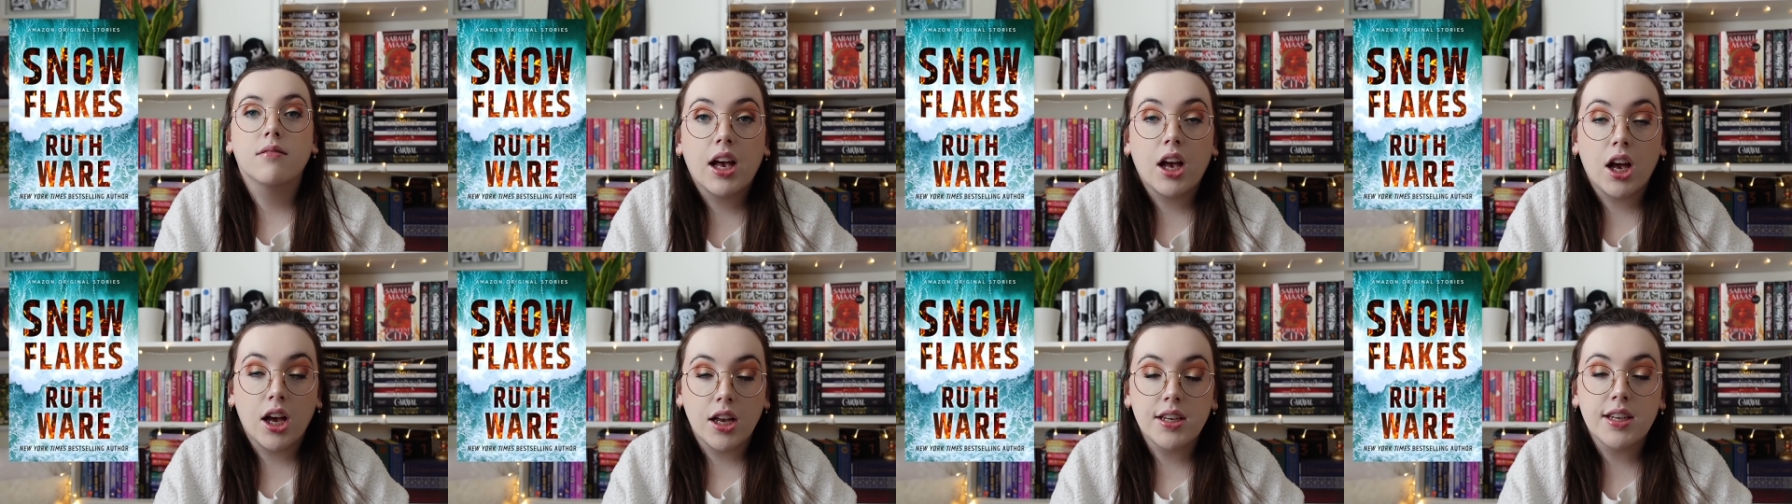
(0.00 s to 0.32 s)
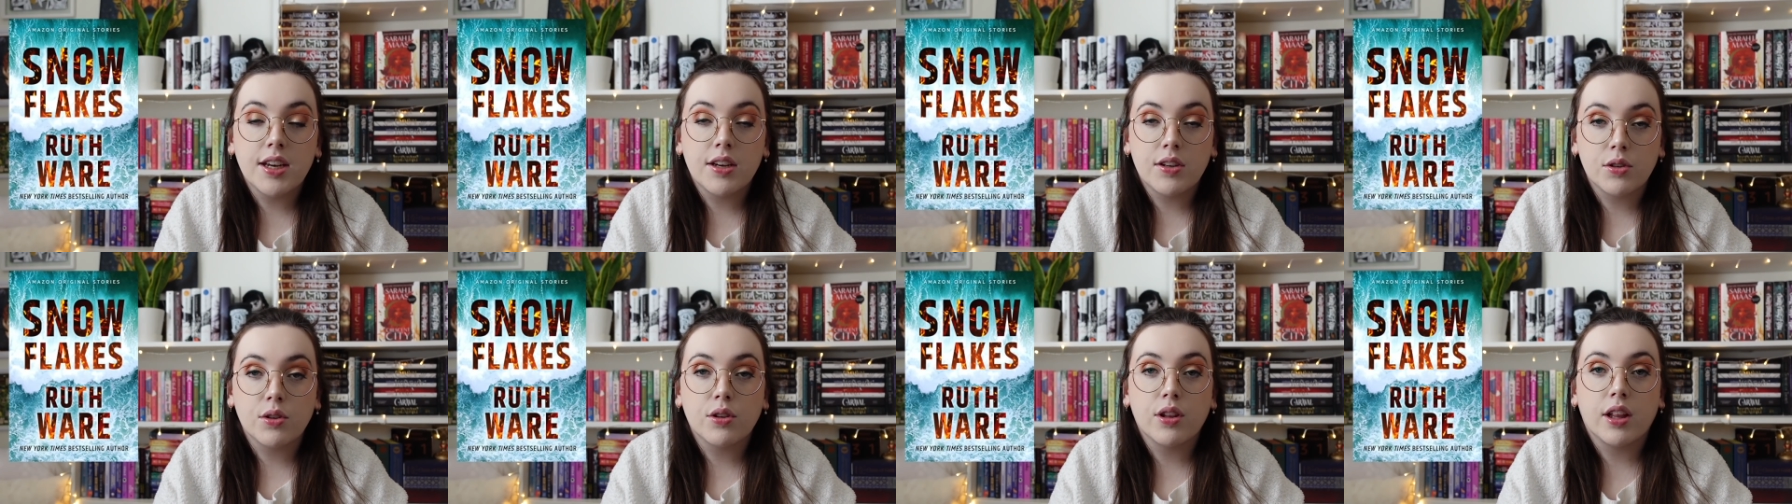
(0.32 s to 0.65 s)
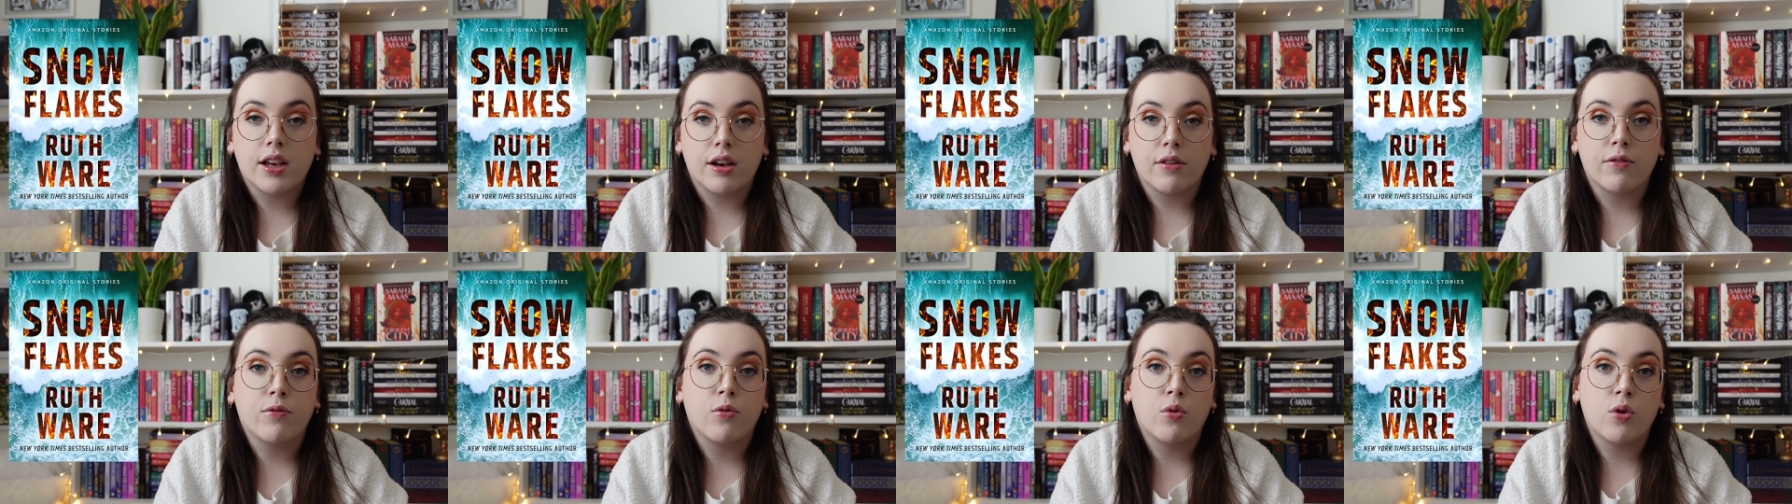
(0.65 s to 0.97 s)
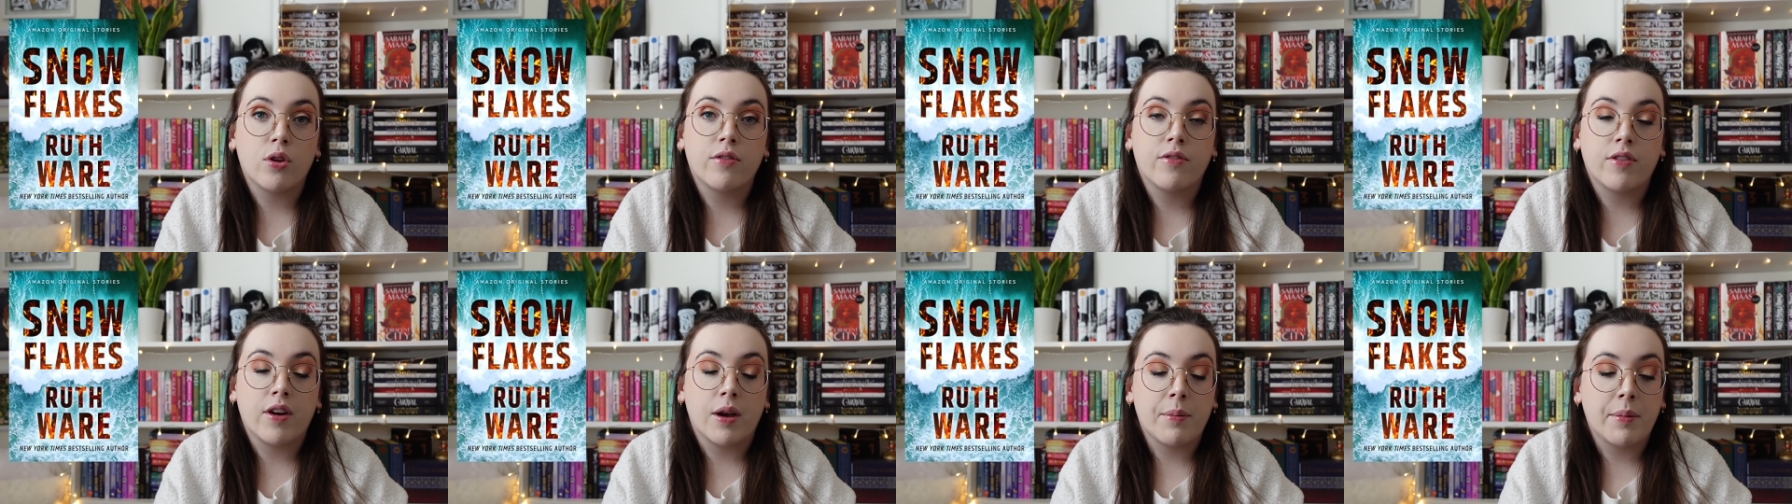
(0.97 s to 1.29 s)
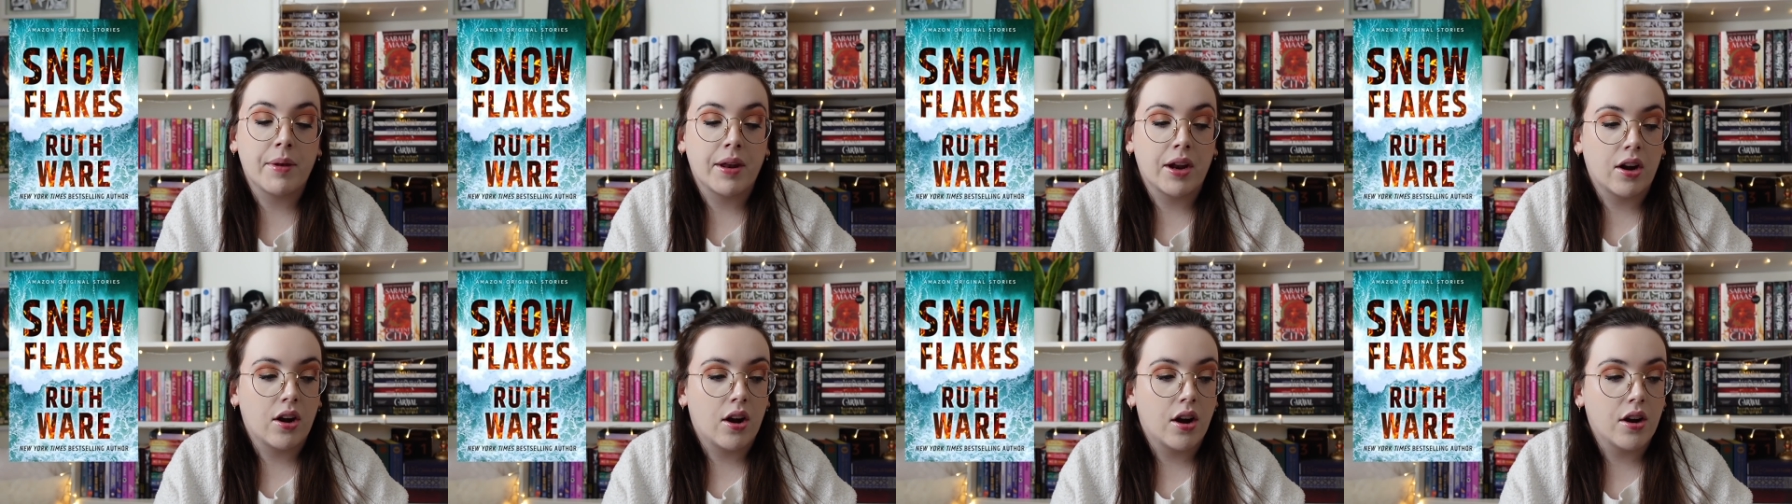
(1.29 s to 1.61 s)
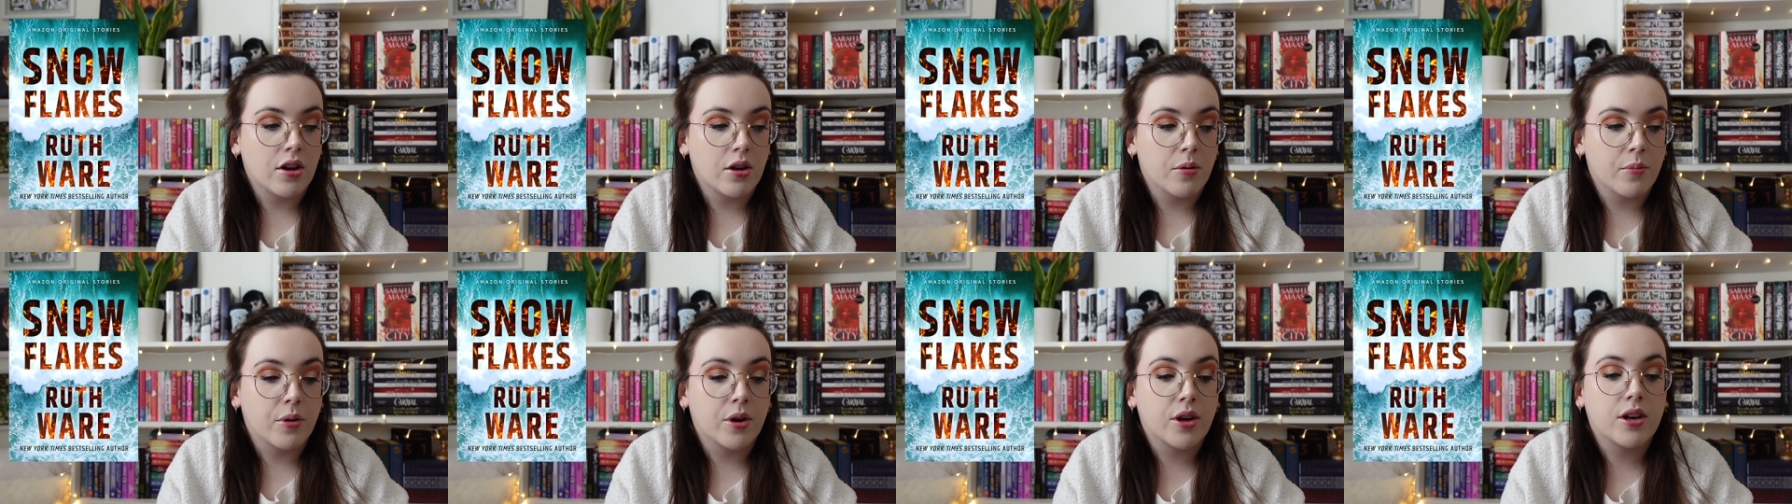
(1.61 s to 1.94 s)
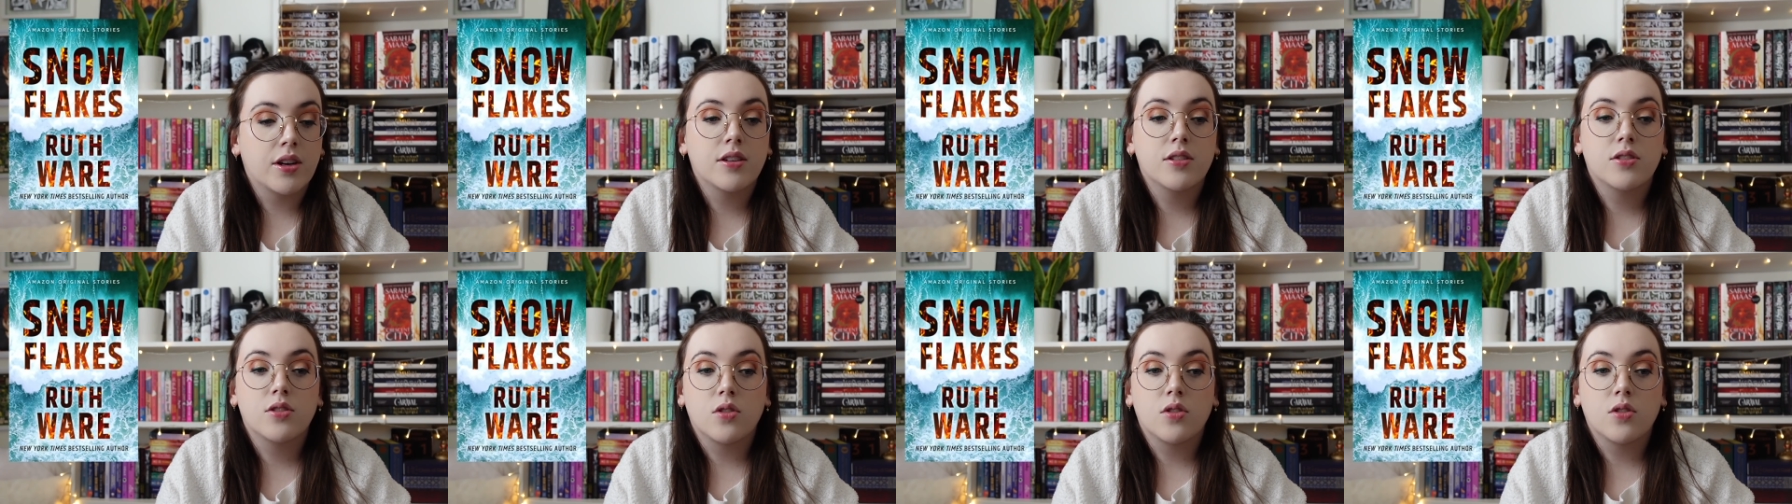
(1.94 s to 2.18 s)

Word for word: cut down to like a 45 minute audiobook.